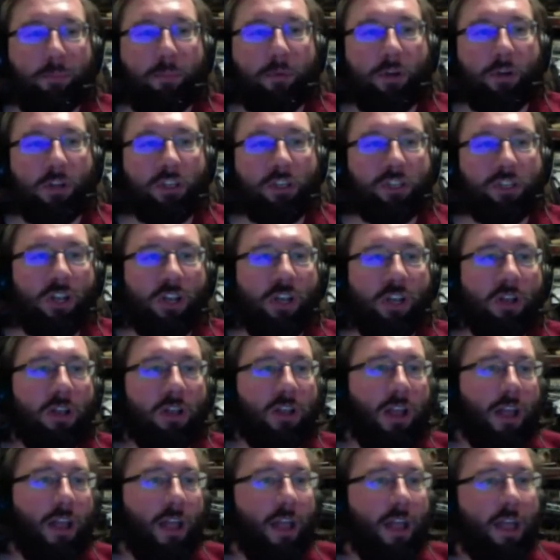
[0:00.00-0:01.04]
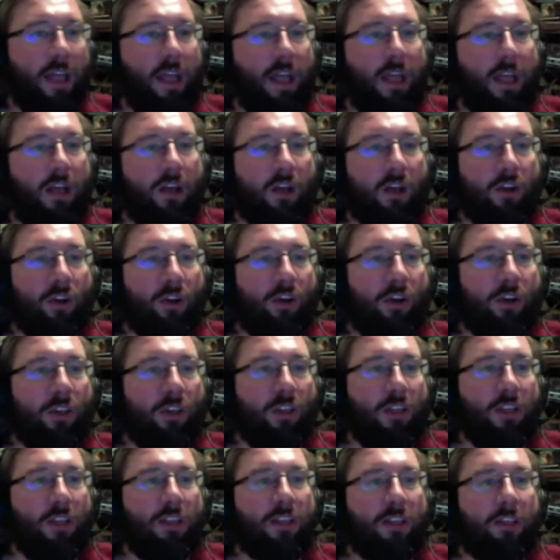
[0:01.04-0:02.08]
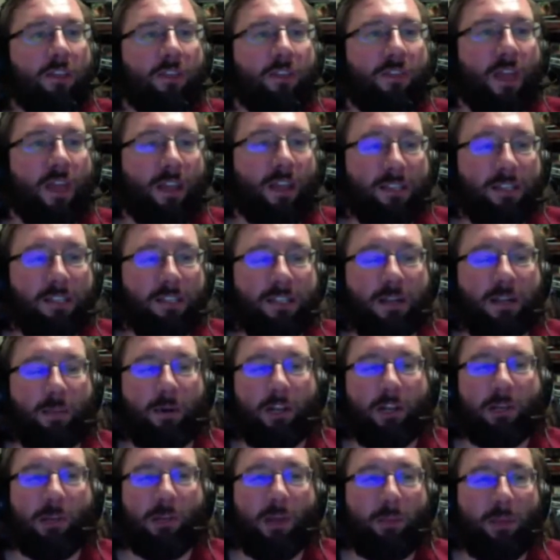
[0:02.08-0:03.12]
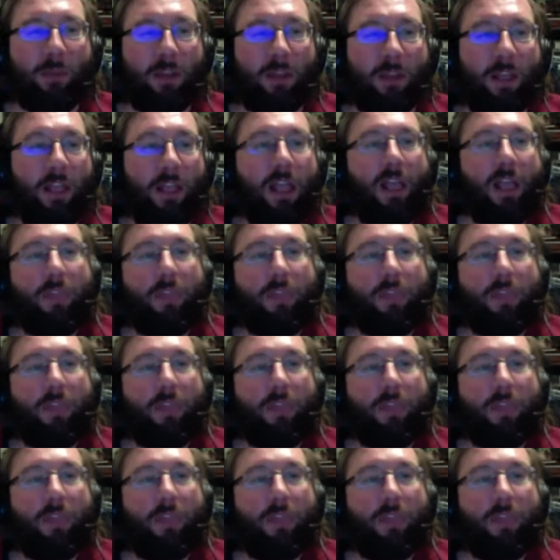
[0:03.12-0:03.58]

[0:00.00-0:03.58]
but that is still part of the pipeline.